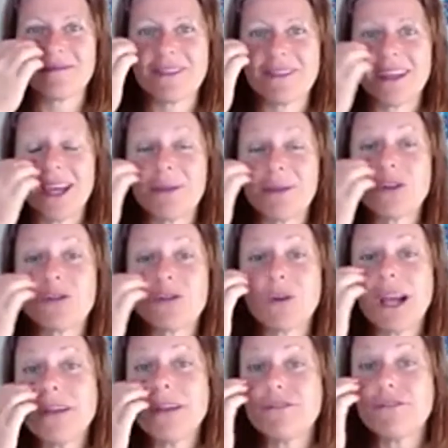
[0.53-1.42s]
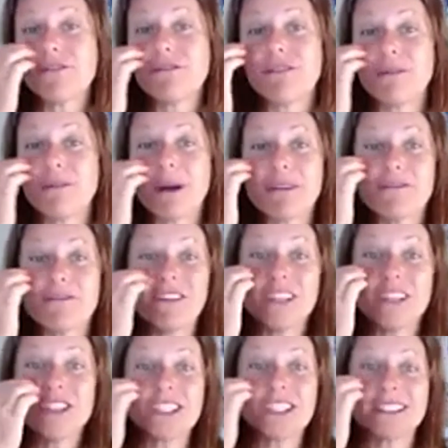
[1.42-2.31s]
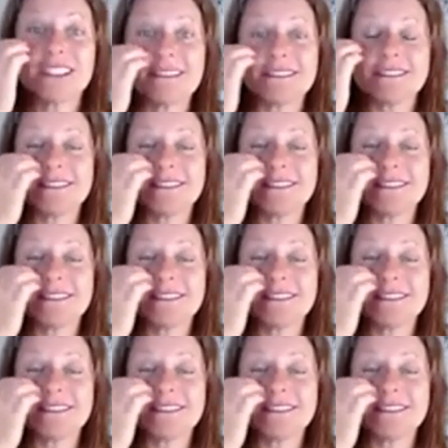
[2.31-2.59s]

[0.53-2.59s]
I'm grateful for my vision.